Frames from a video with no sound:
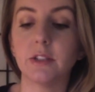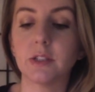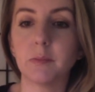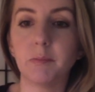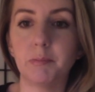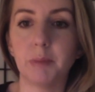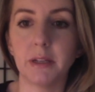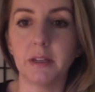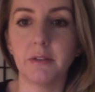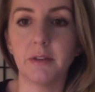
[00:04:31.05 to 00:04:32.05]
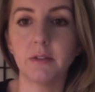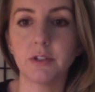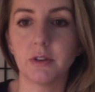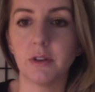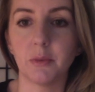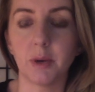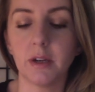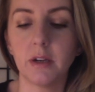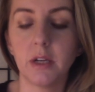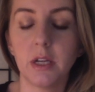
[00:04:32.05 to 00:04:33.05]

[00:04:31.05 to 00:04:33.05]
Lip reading: just button it around your underwear.